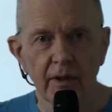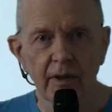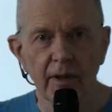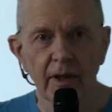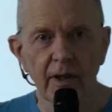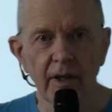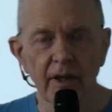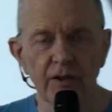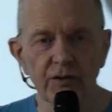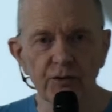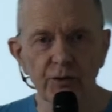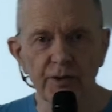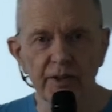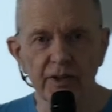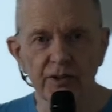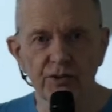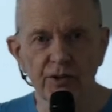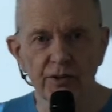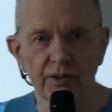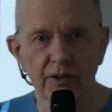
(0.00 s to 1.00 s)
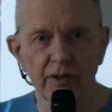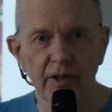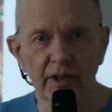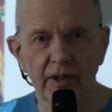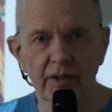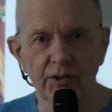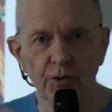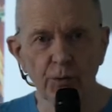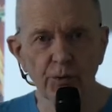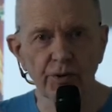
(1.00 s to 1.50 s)
Uh, so there's not
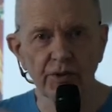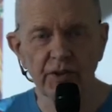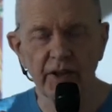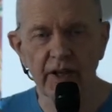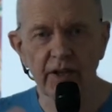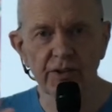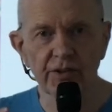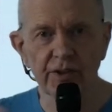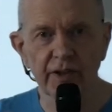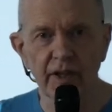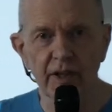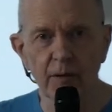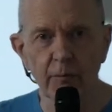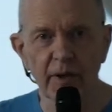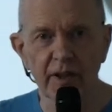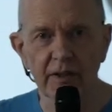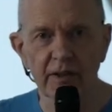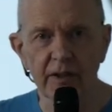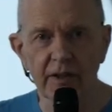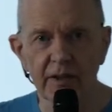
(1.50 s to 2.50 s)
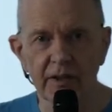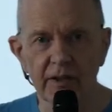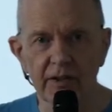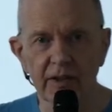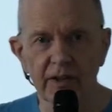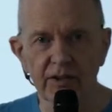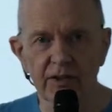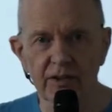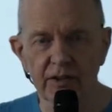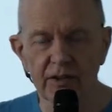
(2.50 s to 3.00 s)
uh, no contention here, but it
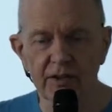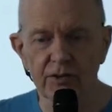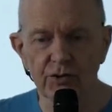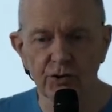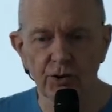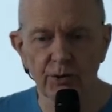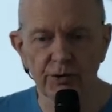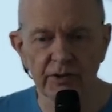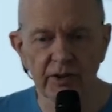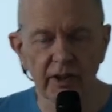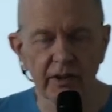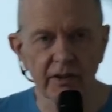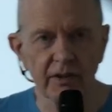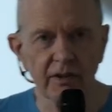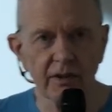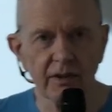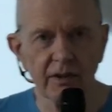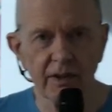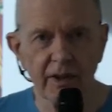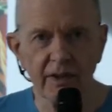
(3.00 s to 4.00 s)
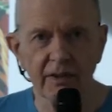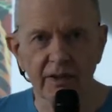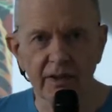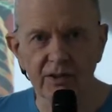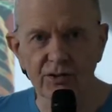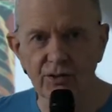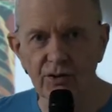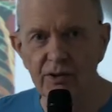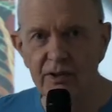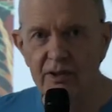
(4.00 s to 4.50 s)
just shows that it
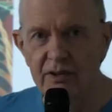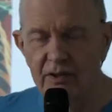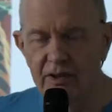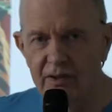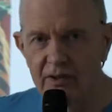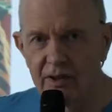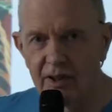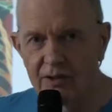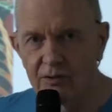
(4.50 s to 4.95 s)
is not as easy